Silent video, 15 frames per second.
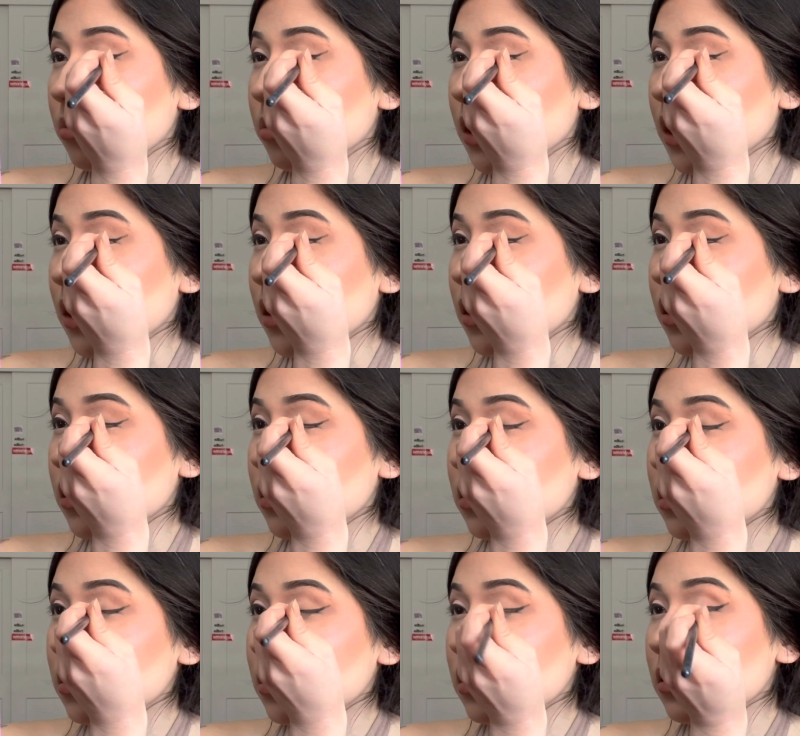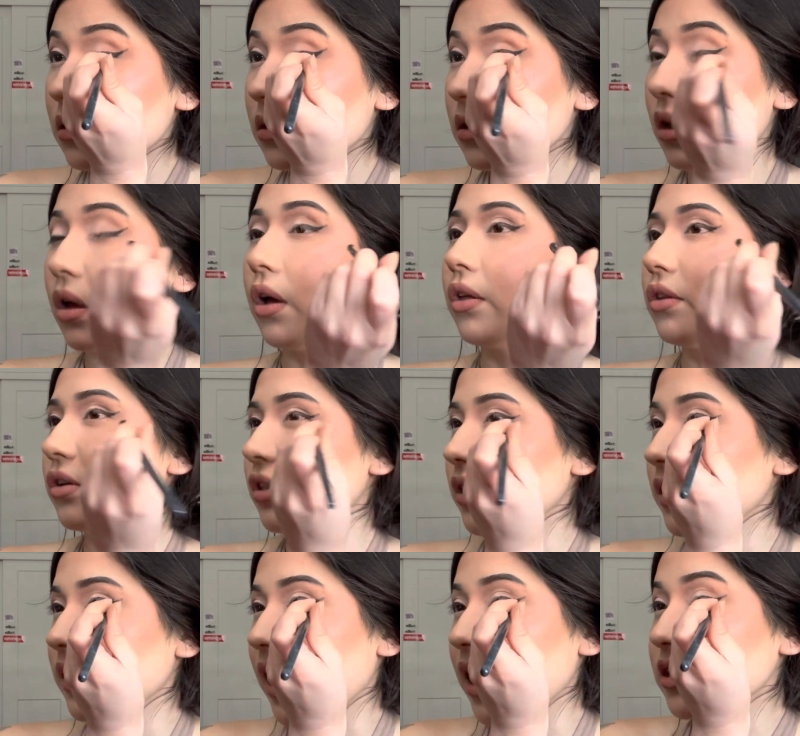like this. Other
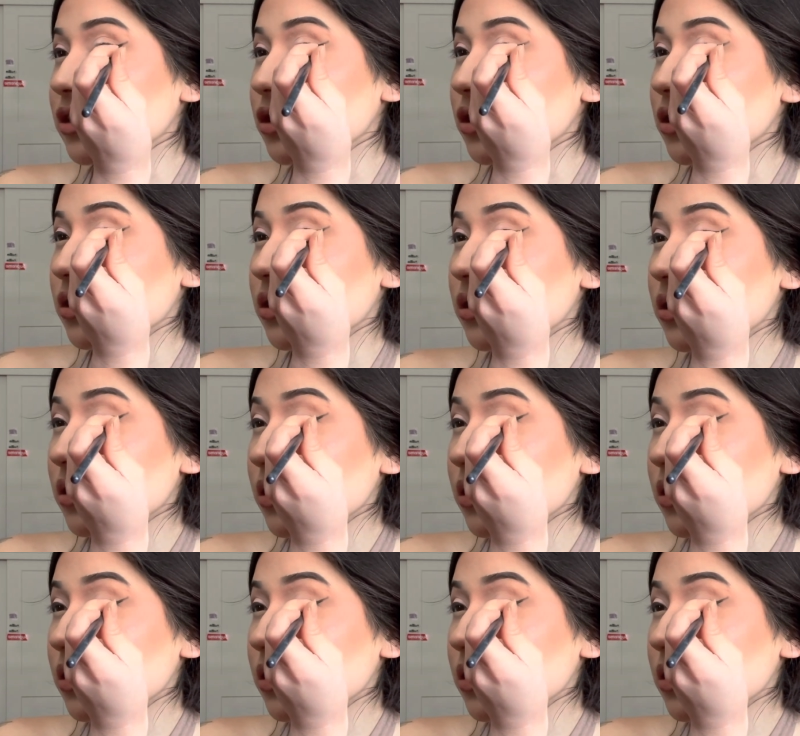than lashes,